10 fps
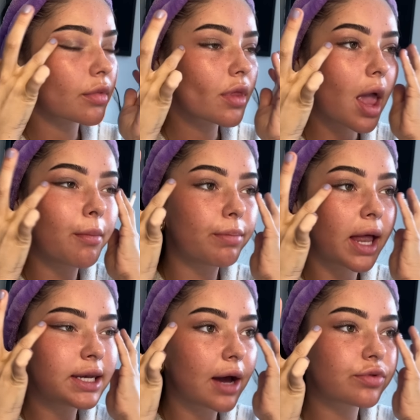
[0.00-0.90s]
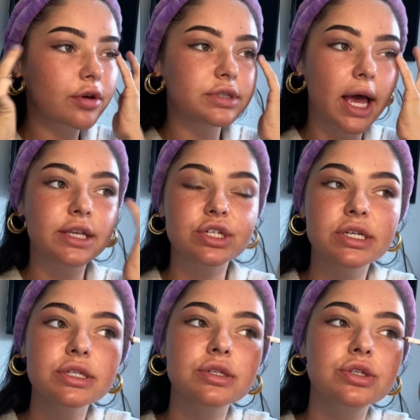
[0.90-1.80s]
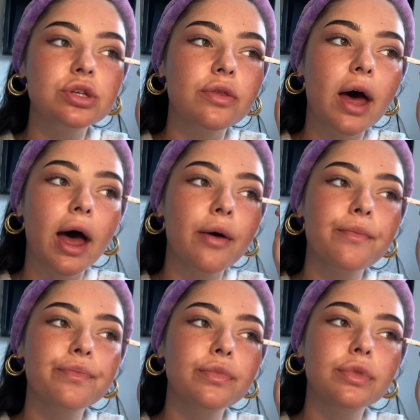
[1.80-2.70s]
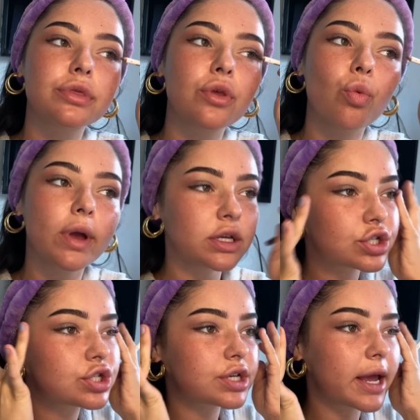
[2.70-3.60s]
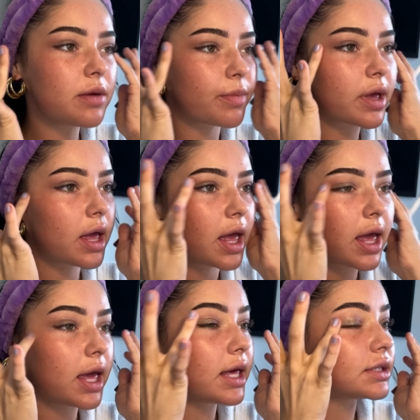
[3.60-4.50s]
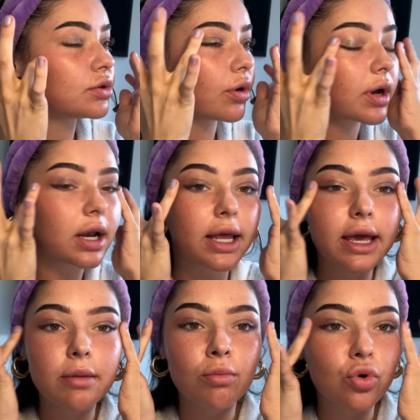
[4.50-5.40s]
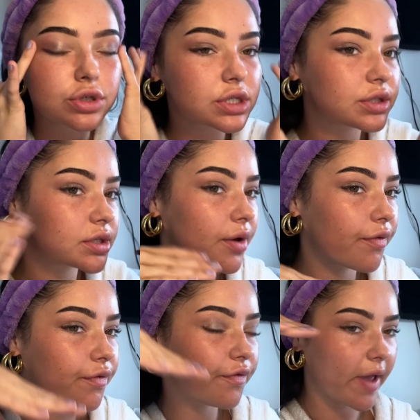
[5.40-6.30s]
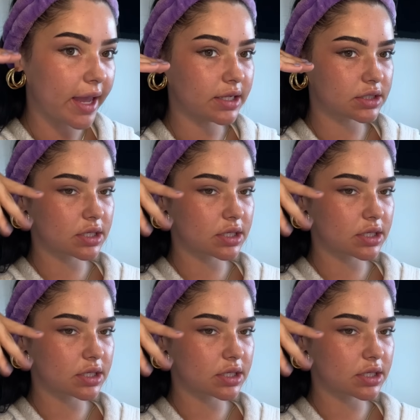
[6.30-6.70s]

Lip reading: And blend out those edges so that the wing shape is not clear, it more just fades.